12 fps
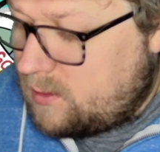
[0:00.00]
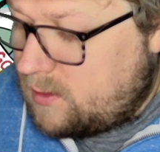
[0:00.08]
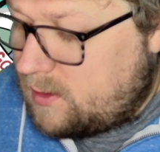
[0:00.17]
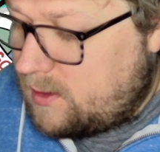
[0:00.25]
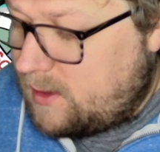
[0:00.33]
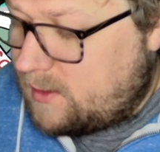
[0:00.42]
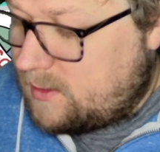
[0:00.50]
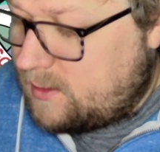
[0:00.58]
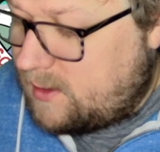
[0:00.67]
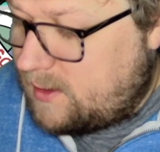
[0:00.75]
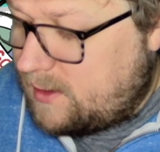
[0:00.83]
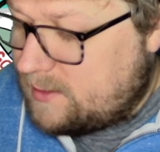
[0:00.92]
connect the
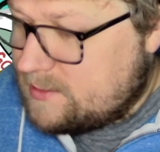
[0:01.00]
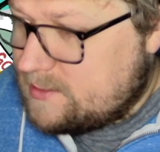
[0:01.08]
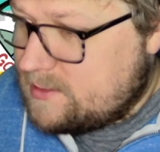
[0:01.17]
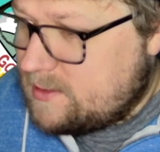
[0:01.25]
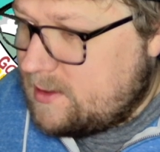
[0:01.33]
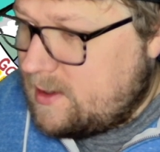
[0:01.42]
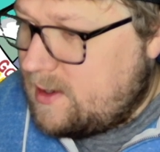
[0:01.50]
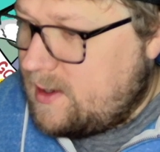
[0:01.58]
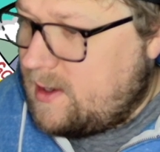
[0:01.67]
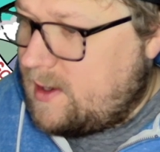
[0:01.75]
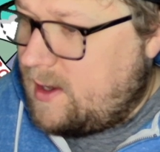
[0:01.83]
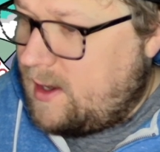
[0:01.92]
lines,
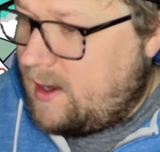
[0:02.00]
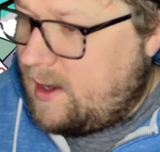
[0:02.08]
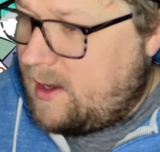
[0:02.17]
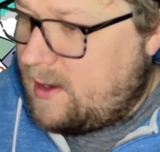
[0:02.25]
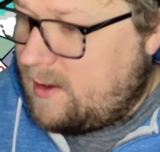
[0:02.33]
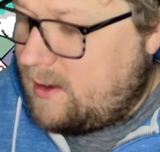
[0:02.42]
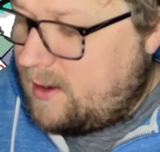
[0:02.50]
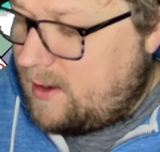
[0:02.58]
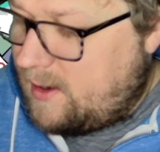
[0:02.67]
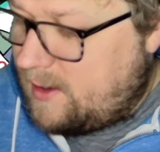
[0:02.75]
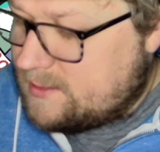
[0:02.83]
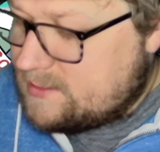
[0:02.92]
and
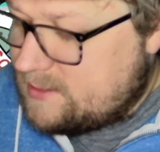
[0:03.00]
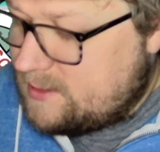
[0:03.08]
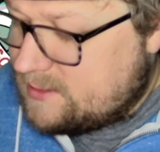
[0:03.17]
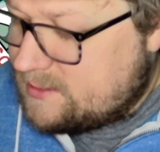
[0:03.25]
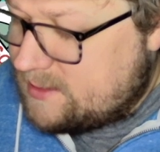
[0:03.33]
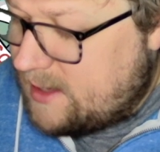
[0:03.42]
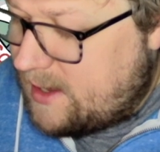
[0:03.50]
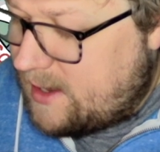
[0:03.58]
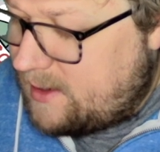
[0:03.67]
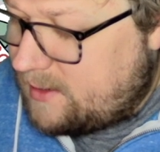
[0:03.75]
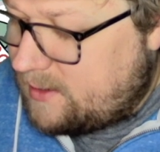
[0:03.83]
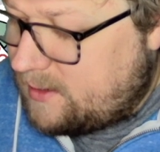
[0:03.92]
a snare
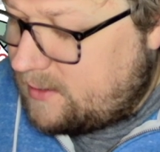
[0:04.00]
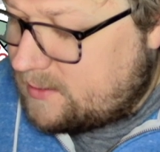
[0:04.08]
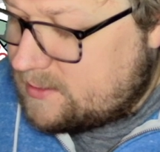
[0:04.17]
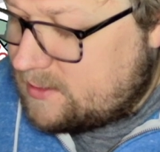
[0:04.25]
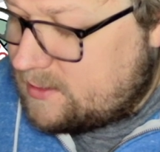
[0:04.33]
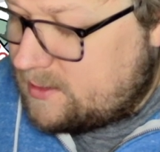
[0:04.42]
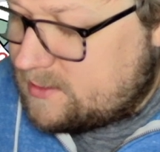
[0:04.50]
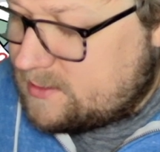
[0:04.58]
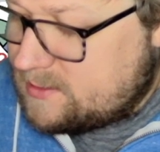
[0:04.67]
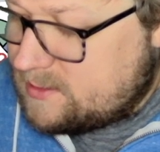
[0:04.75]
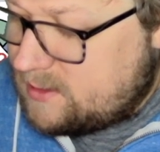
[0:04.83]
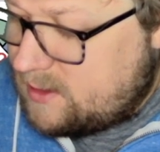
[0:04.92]
stand kind of looks like
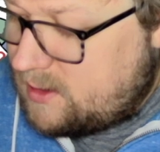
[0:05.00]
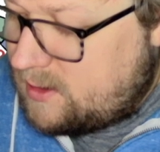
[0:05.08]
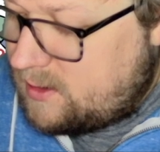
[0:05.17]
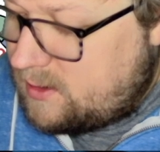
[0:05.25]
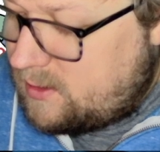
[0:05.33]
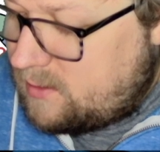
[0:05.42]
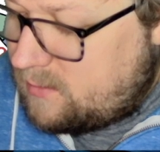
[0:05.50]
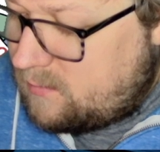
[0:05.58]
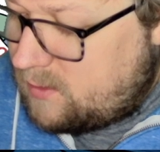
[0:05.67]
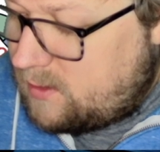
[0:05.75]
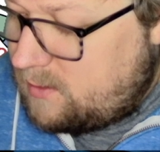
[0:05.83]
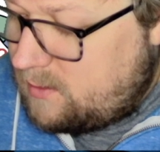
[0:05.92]
this.
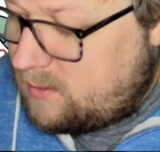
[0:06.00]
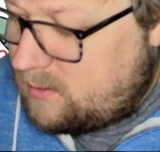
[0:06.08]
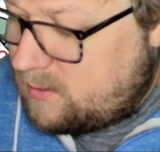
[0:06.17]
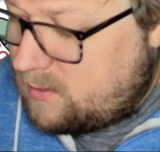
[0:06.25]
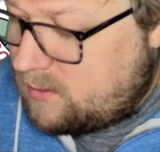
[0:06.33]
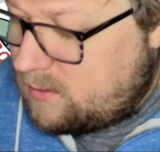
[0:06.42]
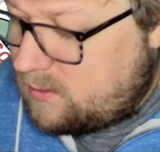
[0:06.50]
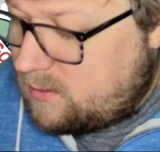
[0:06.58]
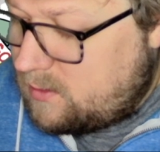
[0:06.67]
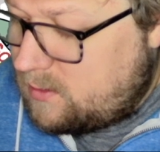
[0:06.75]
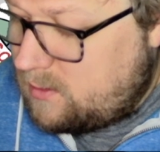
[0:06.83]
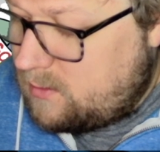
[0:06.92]
1,
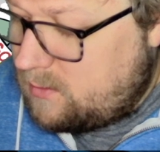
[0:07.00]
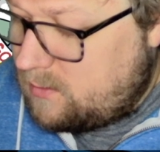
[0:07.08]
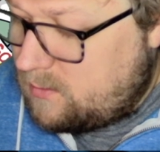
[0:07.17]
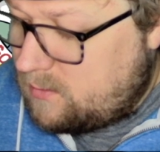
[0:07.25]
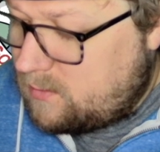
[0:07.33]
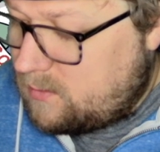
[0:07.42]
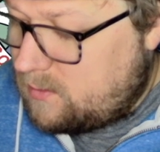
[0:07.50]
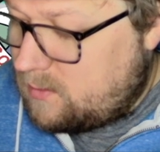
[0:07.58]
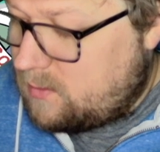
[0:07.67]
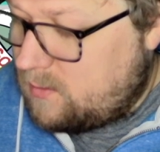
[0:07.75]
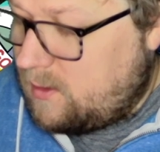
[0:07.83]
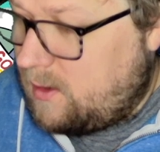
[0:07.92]
2,
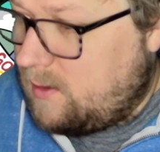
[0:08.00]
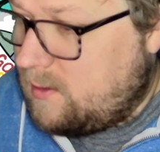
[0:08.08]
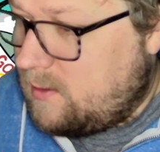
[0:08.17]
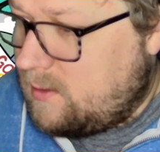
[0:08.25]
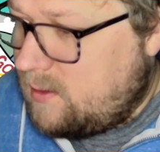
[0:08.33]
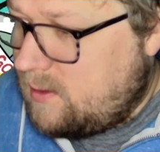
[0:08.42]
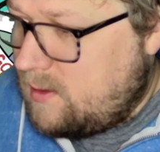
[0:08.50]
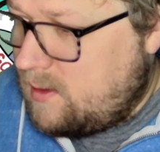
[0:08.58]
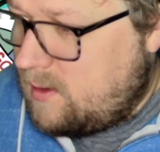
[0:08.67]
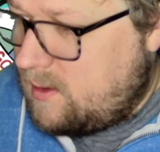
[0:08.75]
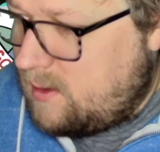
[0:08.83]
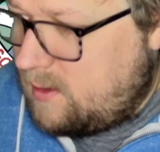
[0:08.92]
3, and
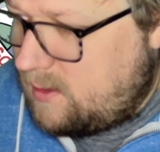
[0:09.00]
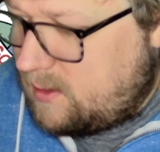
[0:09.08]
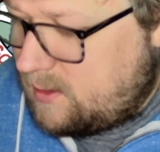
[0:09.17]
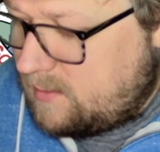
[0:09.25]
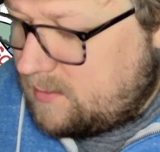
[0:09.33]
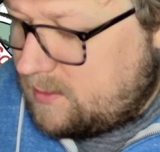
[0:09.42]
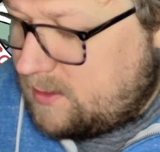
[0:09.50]
then it comes